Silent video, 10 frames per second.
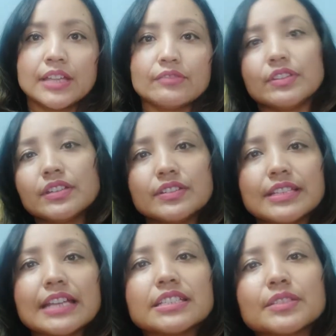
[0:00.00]
The reader's
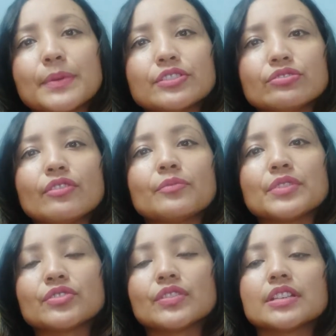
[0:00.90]
anticipation of
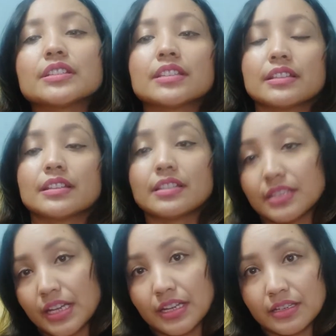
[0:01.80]
mystery is
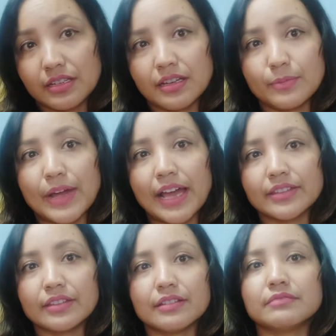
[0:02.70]
sustained by
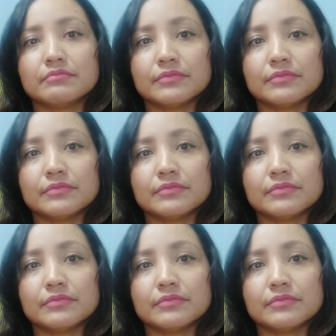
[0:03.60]
the